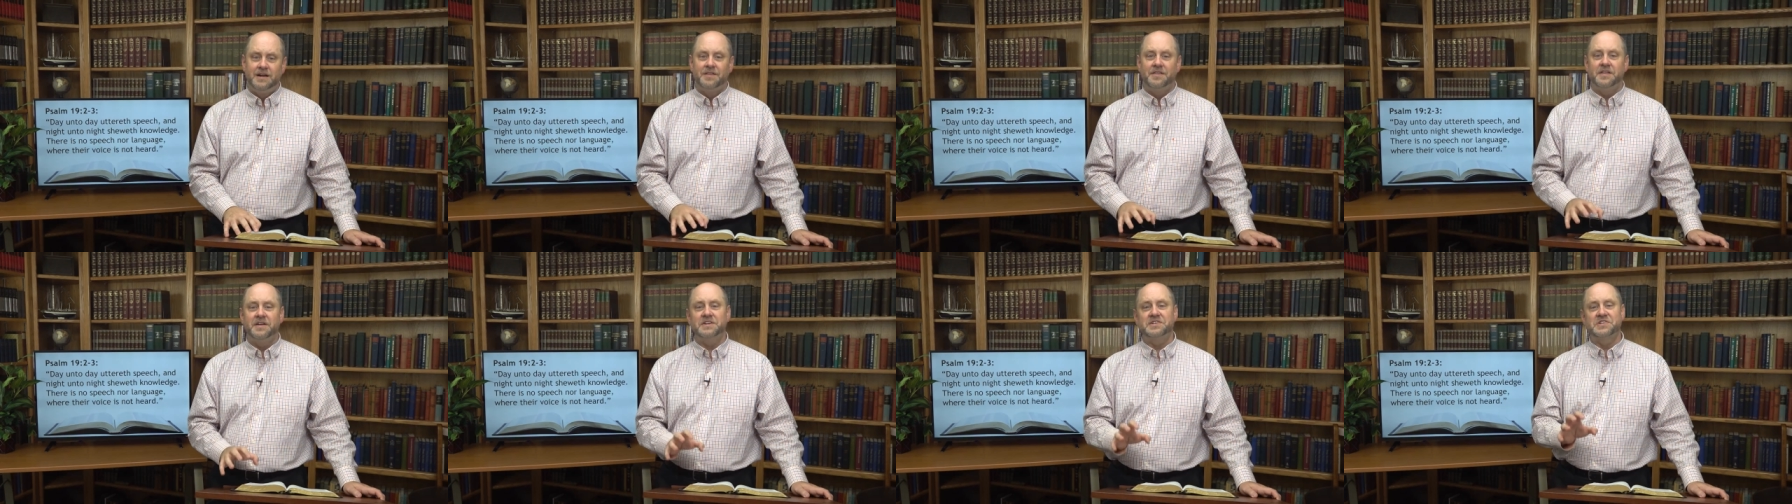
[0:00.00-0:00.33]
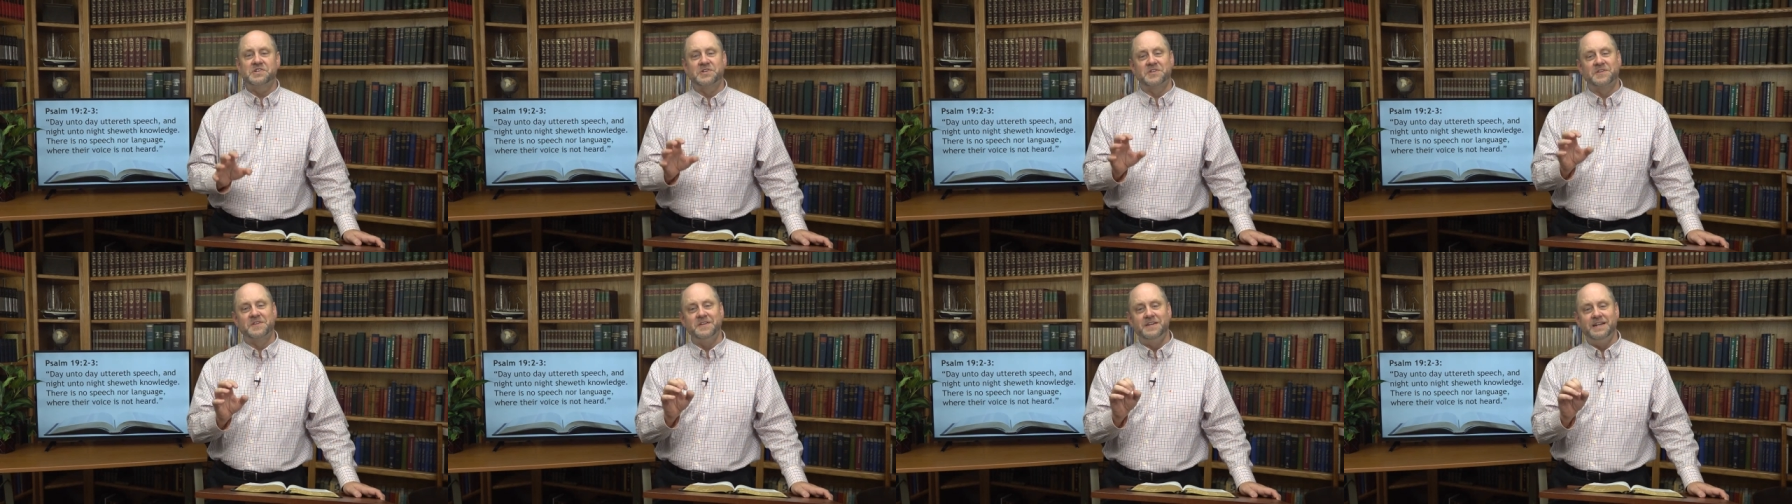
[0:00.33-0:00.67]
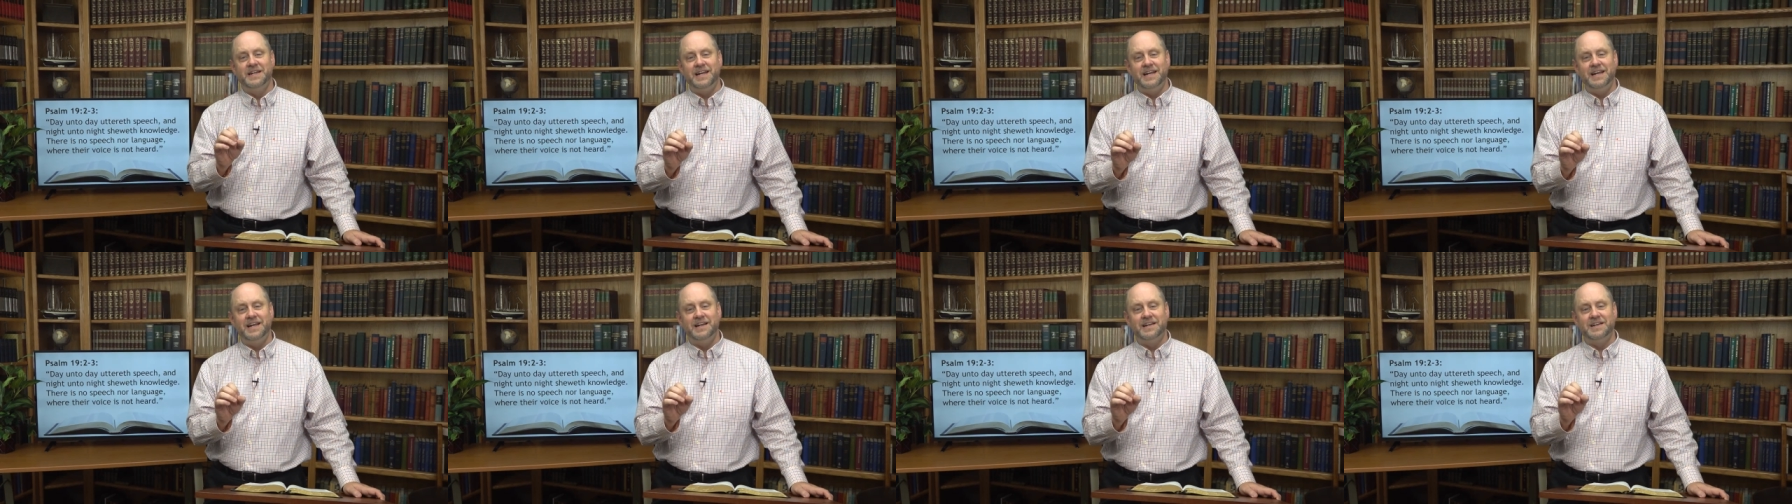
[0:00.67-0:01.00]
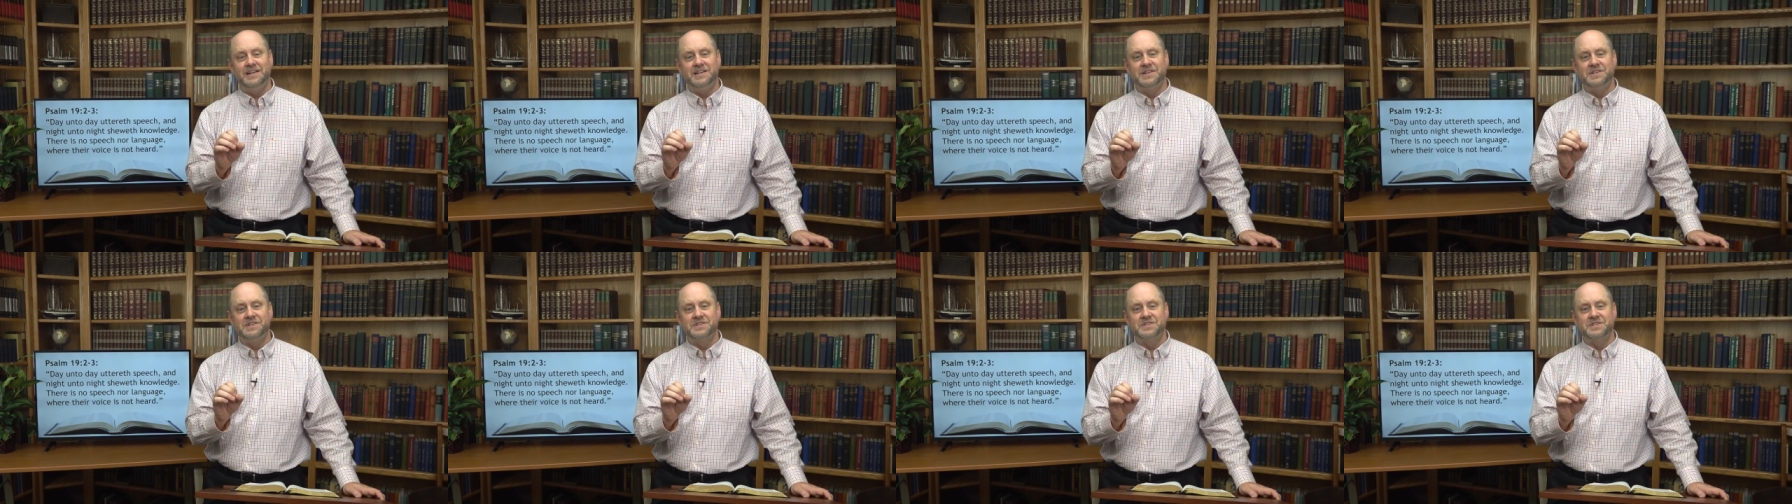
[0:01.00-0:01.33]
Thus, the need
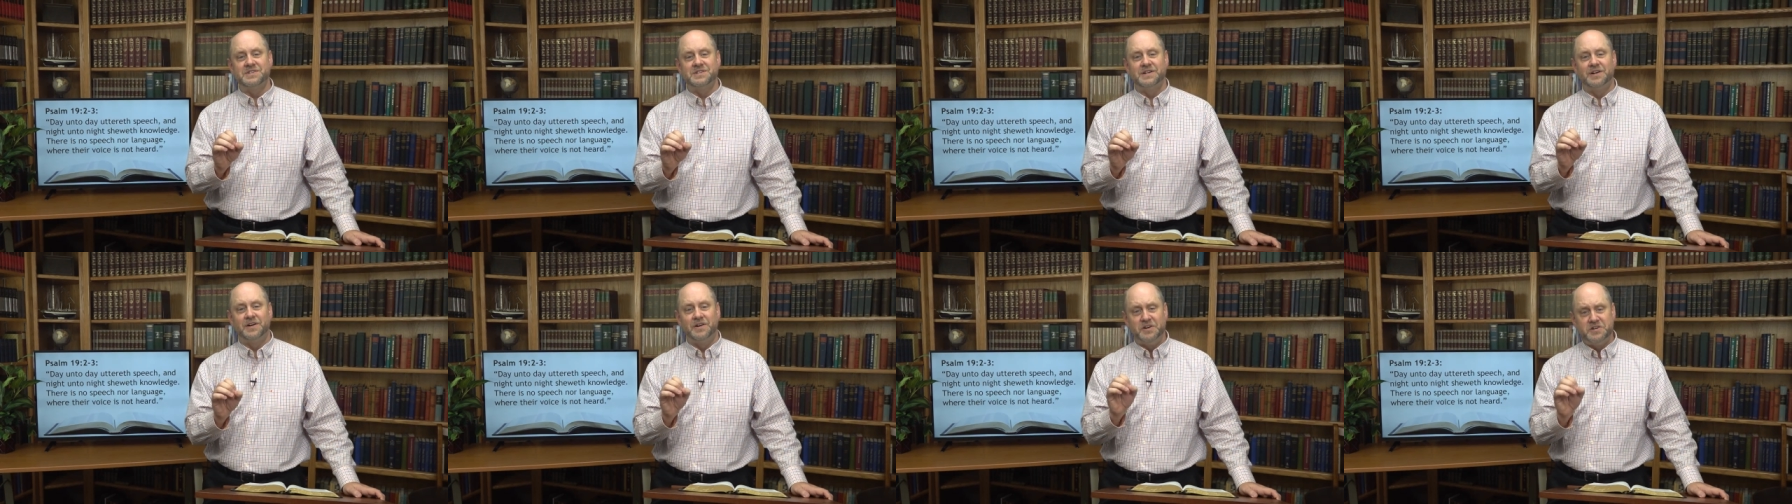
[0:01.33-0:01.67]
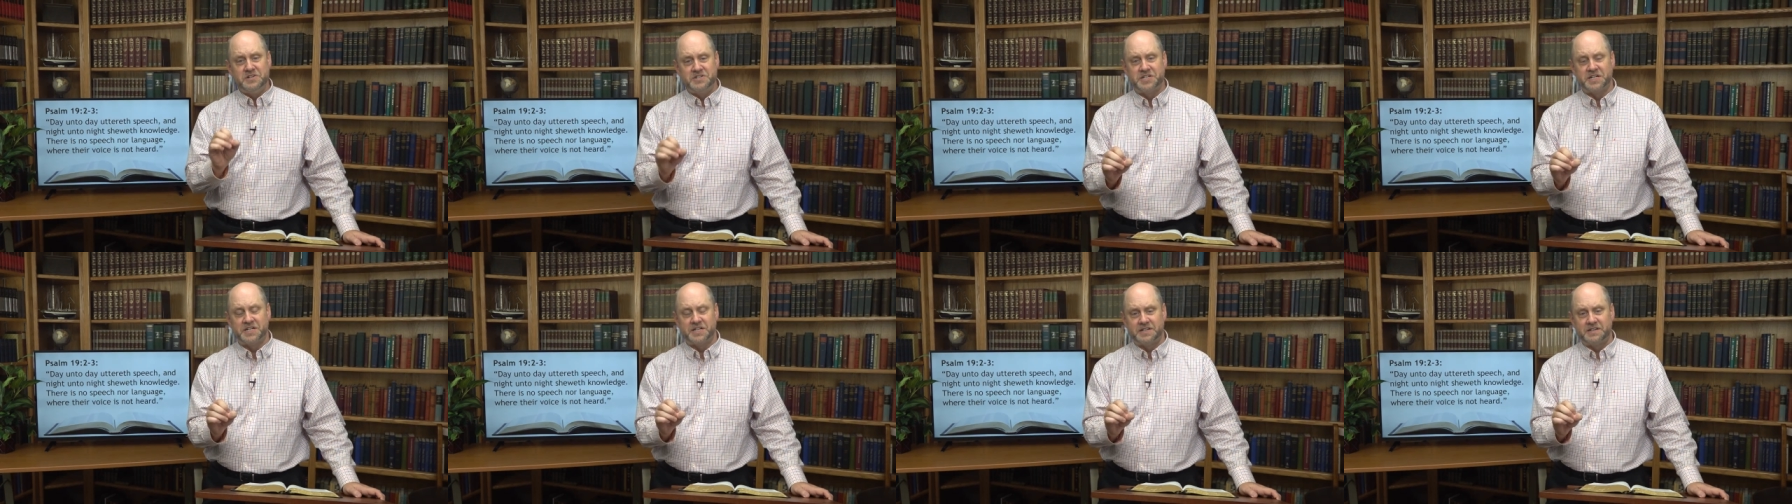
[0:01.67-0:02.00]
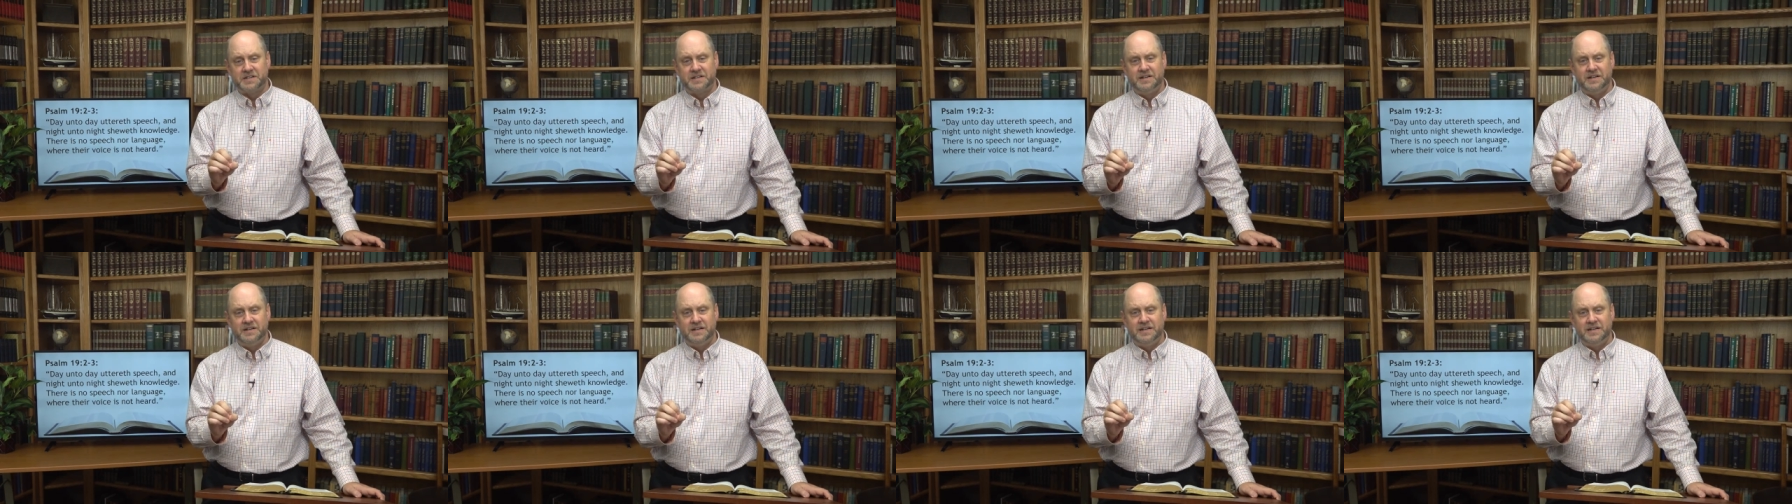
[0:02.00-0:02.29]
is urgent